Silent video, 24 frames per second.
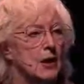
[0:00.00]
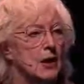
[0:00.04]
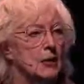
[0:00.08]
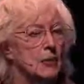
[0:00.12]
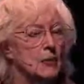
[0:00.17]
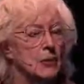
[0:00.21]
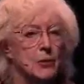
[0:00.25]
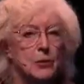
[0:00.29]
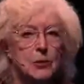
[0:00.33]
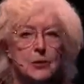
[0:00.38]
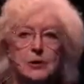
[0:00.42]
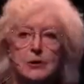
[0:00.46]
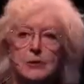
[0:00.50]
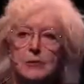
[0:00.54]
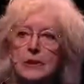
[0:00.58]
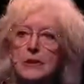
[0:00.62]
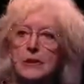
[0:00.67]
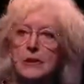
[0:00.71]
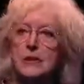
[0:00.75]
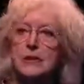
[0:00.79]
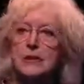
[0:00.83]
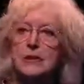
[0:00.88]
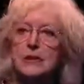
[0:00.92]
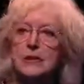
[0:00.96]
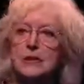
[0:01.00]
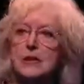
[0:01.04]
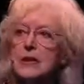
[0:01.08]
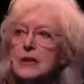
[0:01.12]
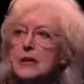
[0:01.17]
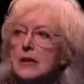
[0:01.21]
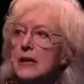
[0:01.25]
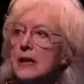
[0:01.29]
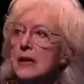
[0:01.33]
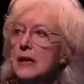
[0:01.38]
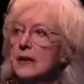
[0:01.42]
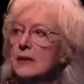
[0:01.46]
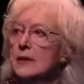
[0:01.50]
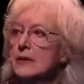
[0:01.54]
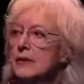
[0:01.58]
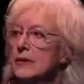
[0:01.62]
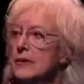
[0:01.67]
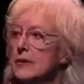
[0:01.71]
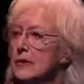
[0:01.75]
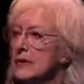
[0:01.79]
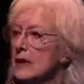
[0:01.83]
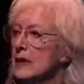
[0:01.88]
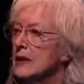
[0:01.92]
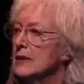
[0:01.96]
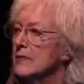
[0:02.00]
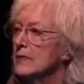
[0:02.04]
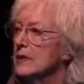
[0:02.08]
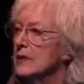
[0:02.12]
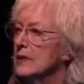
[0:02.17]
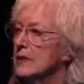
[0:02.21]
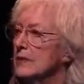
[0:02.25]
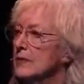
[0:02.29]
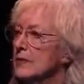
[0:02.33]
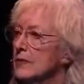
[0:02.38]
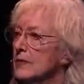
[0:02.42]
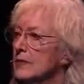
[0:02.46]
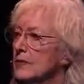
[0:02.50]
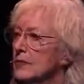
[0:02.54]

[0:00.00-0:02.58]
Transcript: But whether we live in Tehran or in Tel Aviv,